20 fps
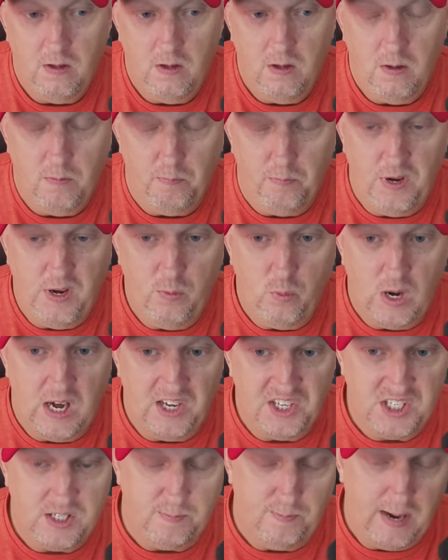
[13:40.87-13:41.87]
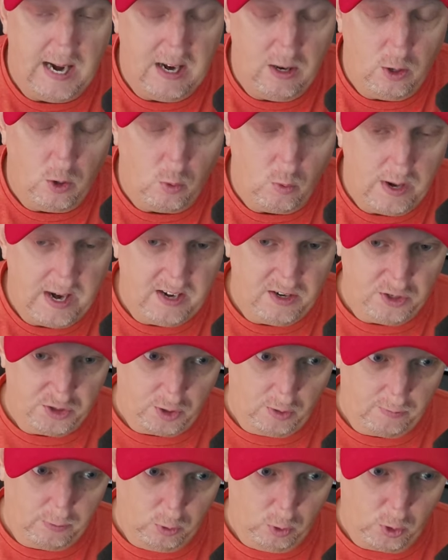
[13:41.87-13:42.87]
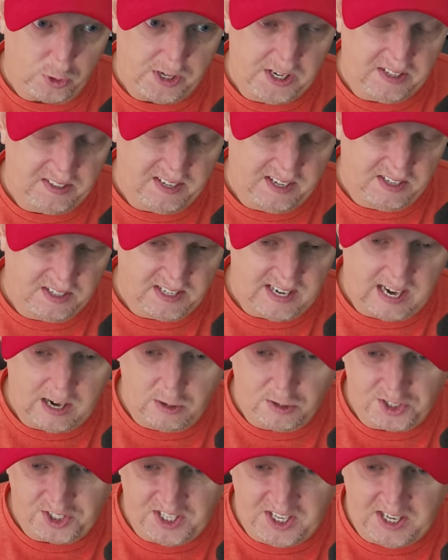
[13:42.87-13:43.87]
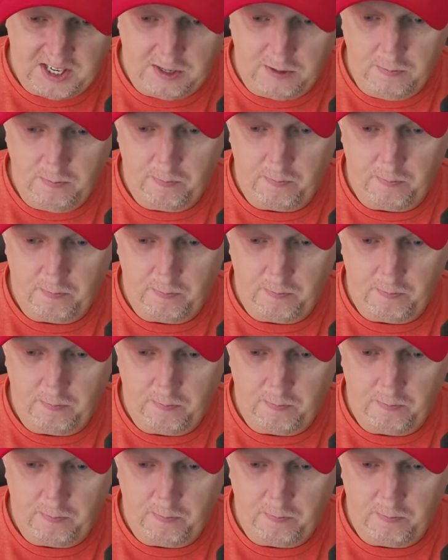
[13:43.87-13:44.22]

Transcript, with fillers: Meanwhile, Milo Ren is overlooking the entire scene.